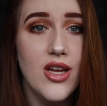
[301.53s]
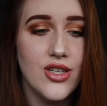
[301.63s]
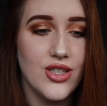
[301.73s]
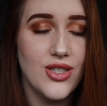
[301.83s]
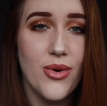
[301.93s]

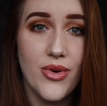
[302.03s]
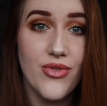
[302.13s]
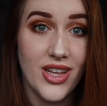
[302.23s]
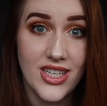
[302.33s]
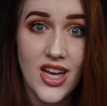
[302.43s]
just no one
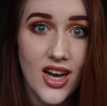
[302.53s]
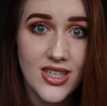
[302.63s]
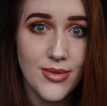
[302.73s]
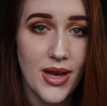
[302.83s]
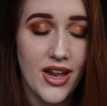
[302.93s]
really
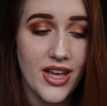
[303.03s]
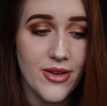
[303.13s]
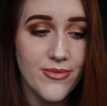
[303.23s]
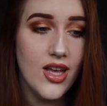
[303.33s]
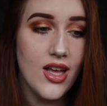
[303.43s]
talks about
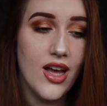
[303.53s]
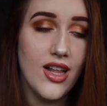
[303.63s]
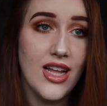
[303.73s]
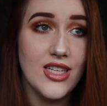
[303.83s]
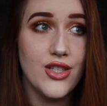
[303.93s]
it
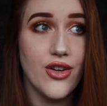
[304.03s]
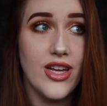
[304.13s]
unless you're